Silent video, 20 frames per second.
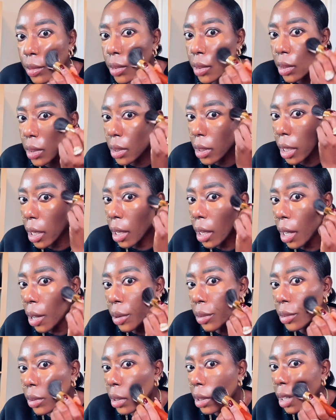You see
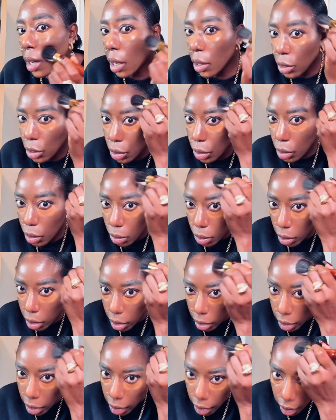how natural
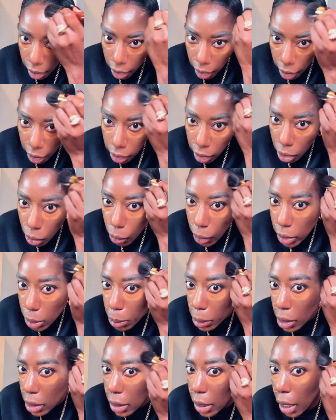looking? I think
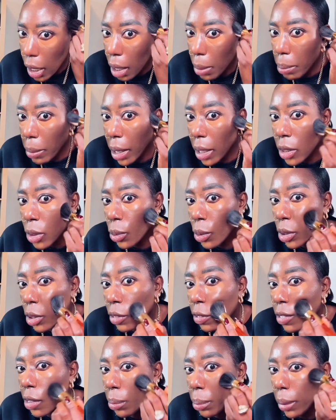Westman Atelier makes one
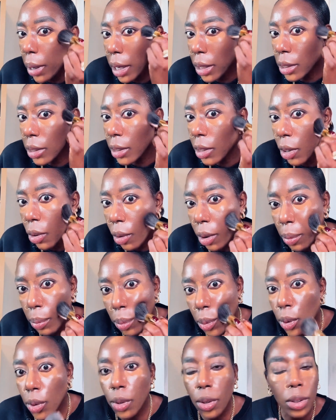of the best cream
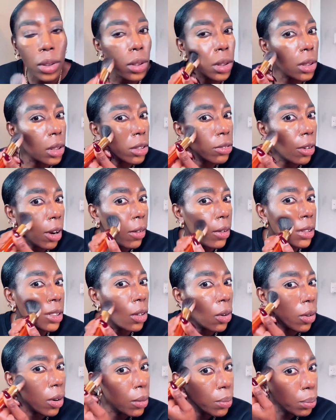products. As far as
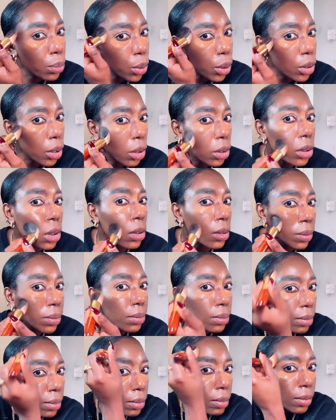cream products,
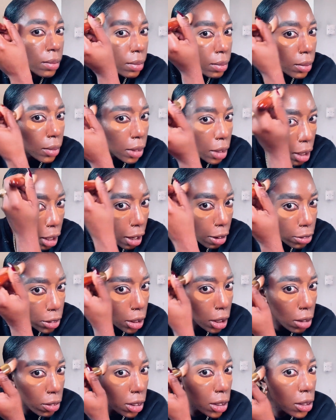you have to
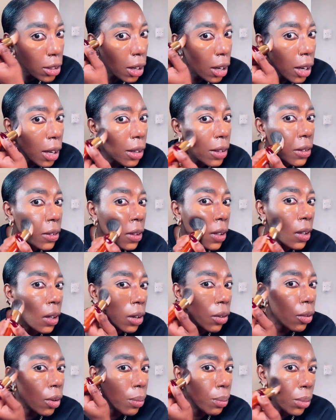give it to her. Her
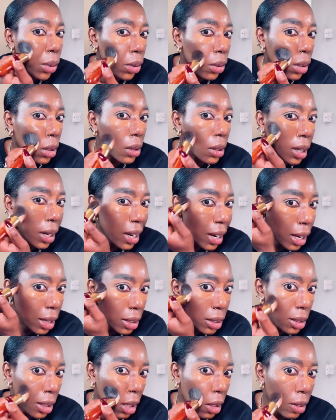cream products are
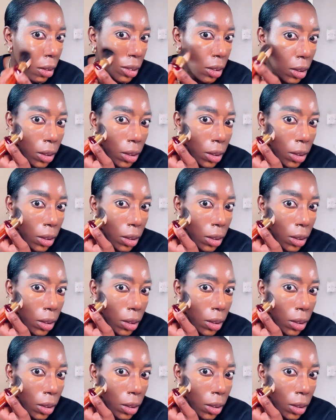excellent.